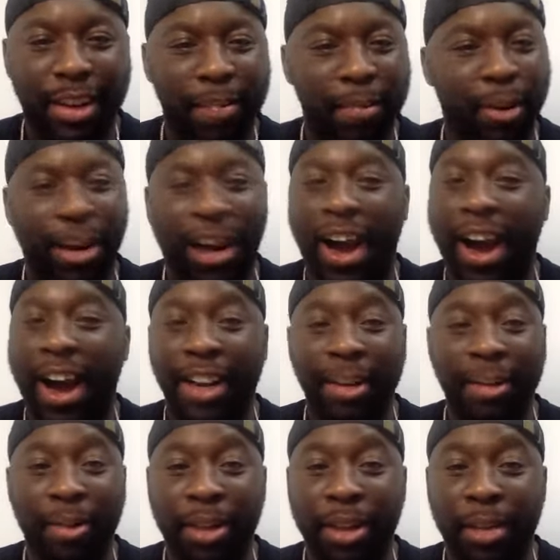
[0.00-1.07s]
I'm on an
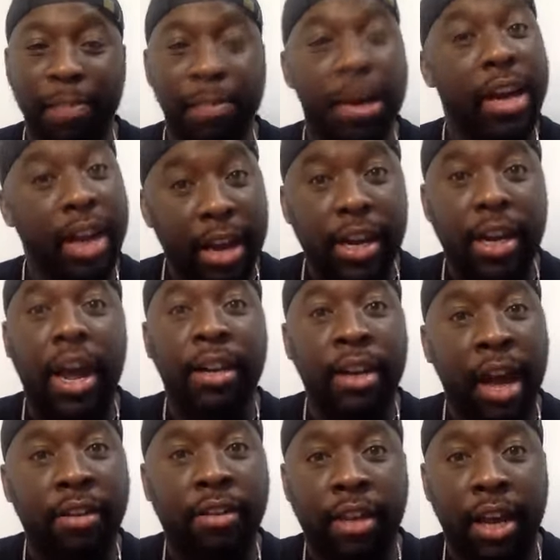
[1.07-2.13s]
island with him. And I'm
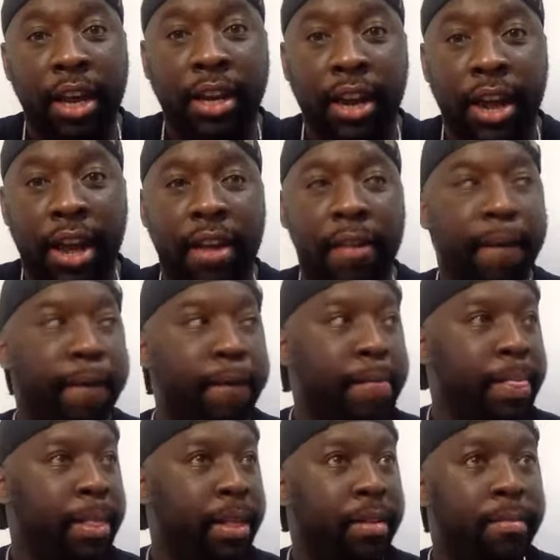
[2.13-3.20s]
not saying that,
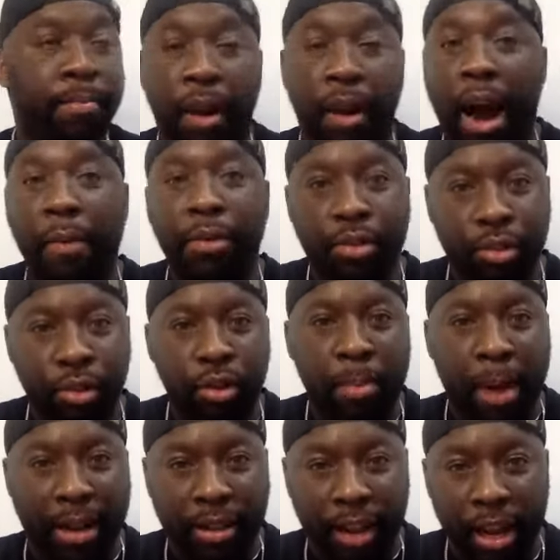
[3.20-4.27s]
bro, I was doing
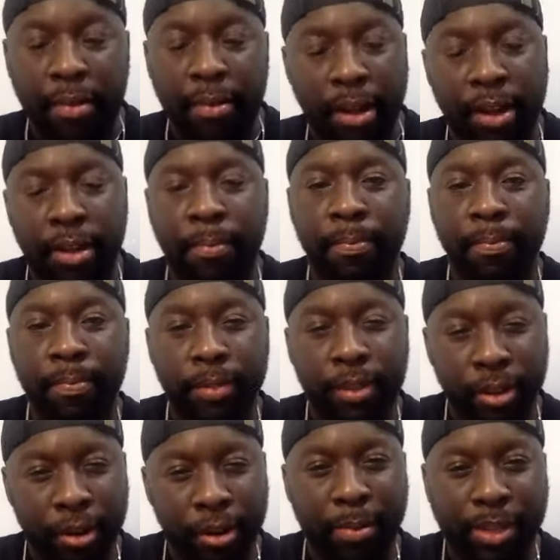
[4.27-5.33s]
my thing with him. You
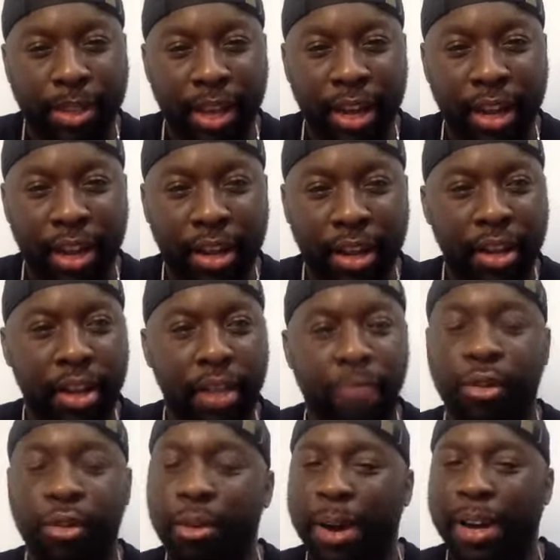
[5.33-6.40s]
know what I'm saying?
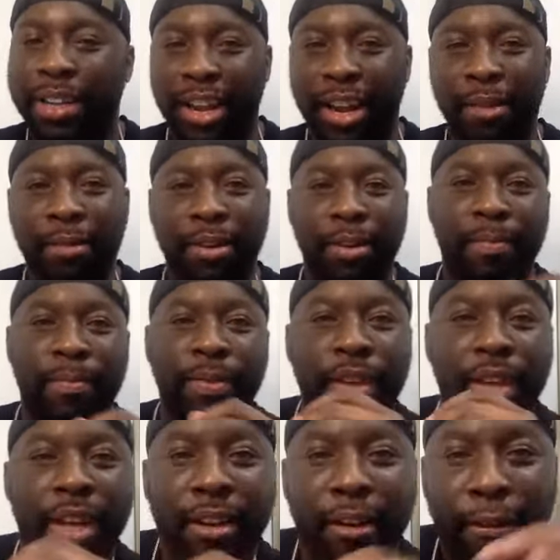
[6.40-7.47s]
Doing my thing with him.
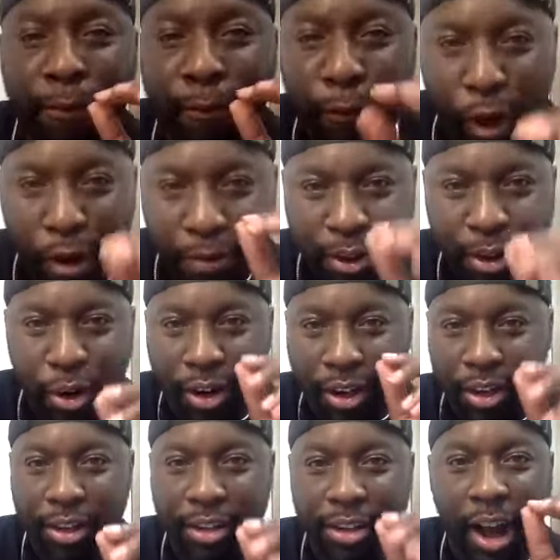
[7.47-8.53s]
Fourth
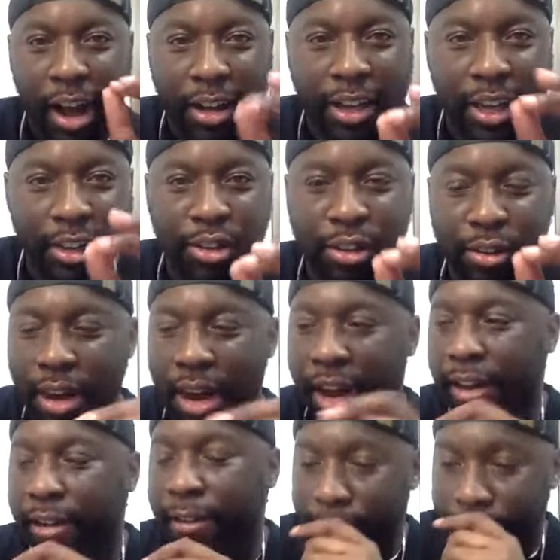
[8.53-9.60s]
quarter, I kid you
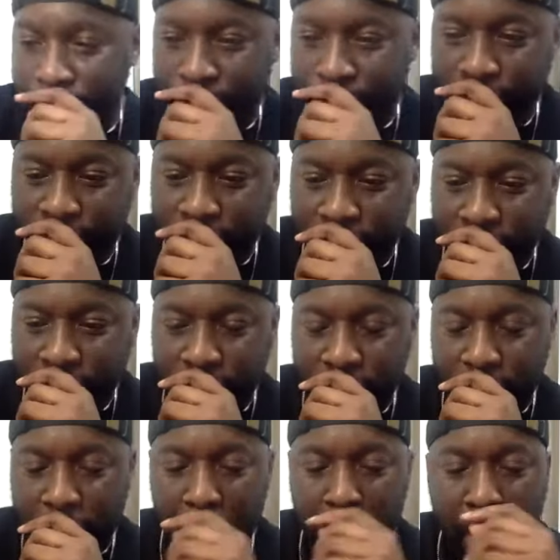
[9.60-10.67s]
not.
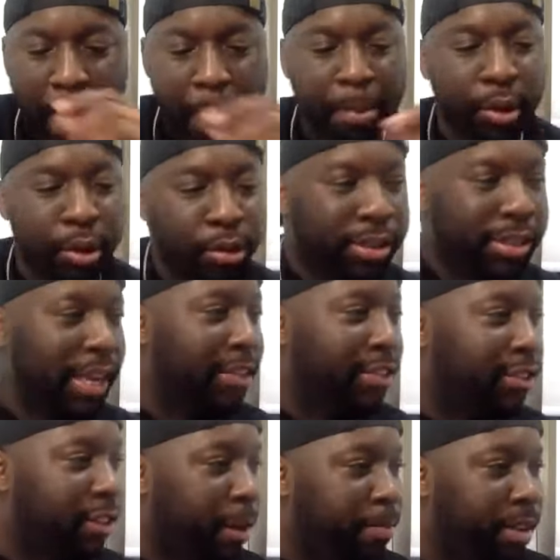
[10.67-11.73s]
Mamadou
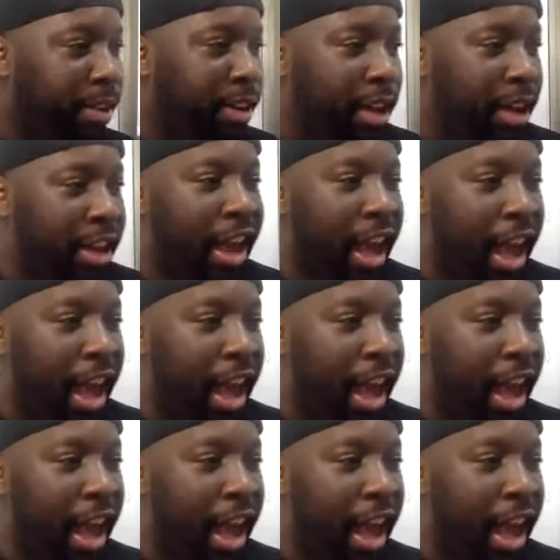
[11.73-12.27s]
says something in